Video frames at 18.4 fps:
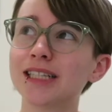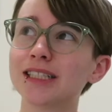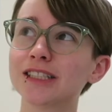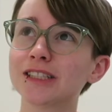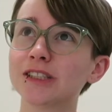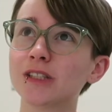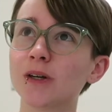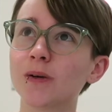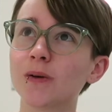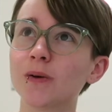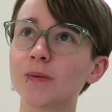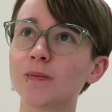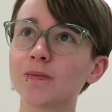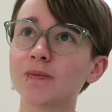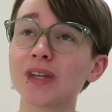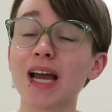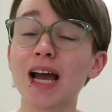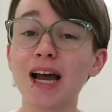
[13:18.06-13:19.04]
So
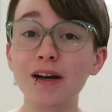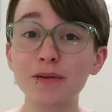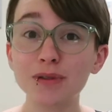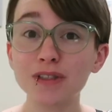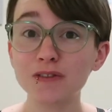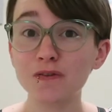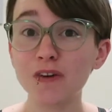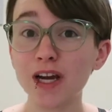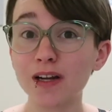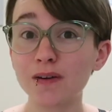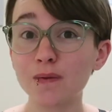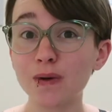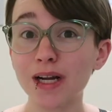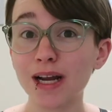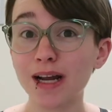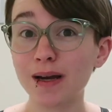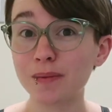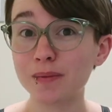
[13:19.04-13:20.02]
I was fine when
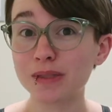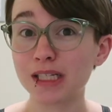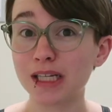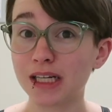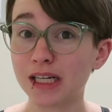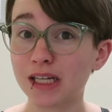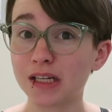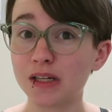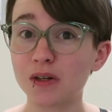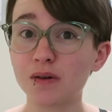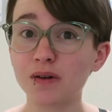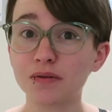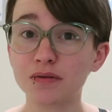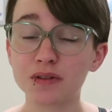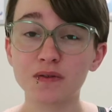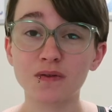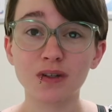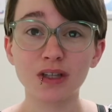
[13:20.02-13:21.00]
I updated you. I
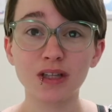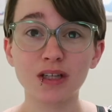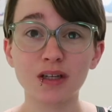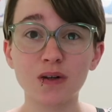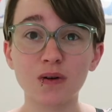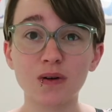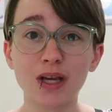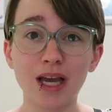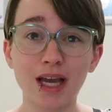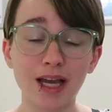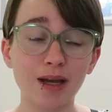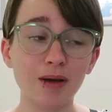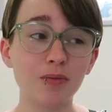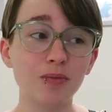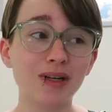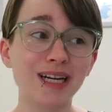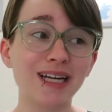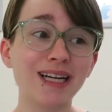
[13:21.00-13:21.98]
was feeling okay,
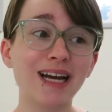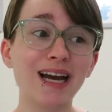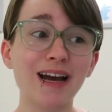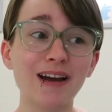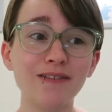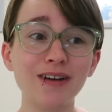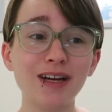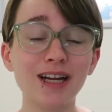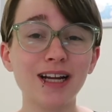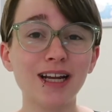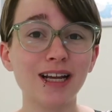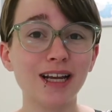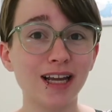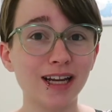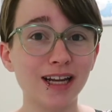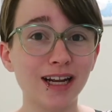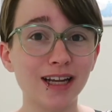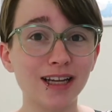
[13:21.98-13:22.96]
but I have had a
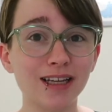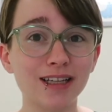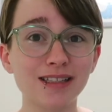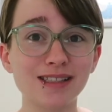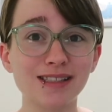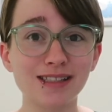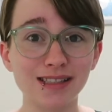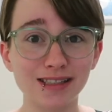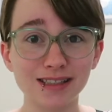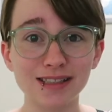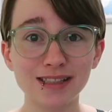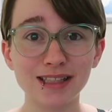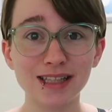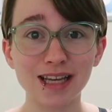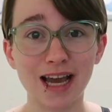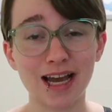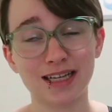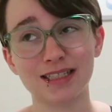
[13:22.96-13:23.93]
headache since
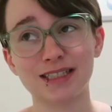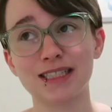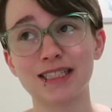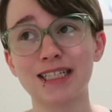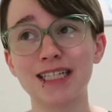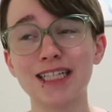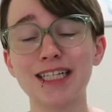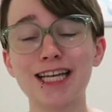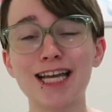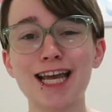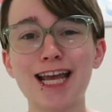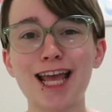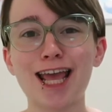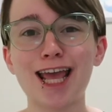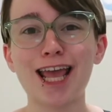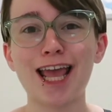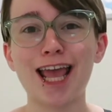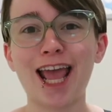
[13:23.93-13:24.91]
the accident.
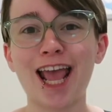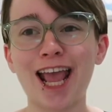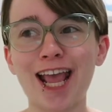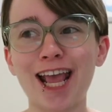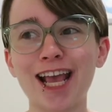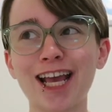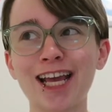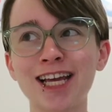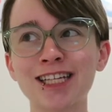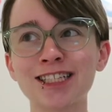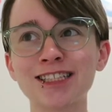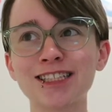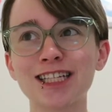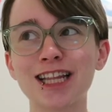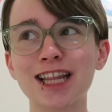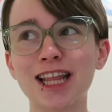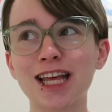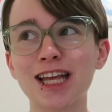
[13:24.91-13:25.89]

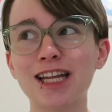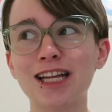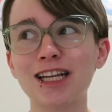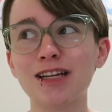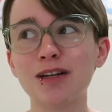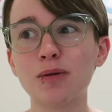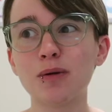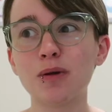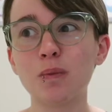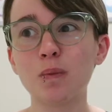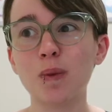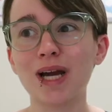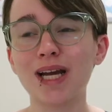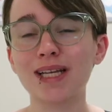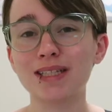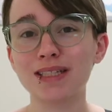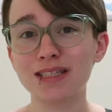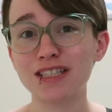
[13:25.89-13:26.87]
And then
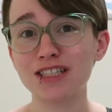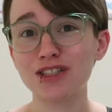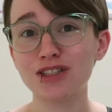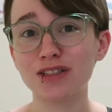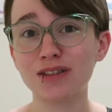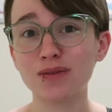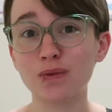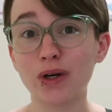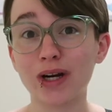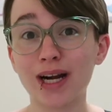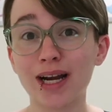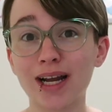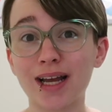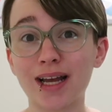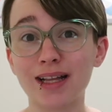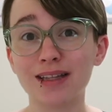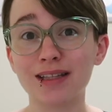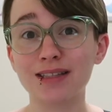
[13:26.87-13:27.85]
my incision, where I
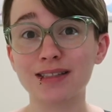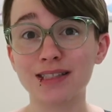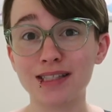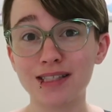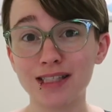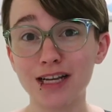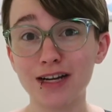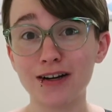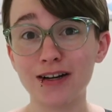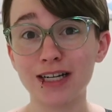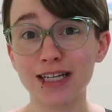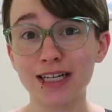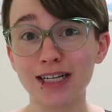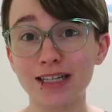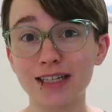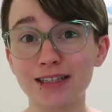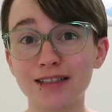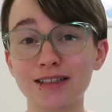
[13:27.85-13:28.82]
had the
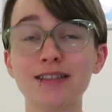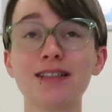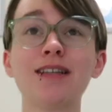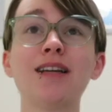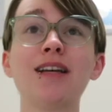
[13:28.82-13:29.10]
cesarean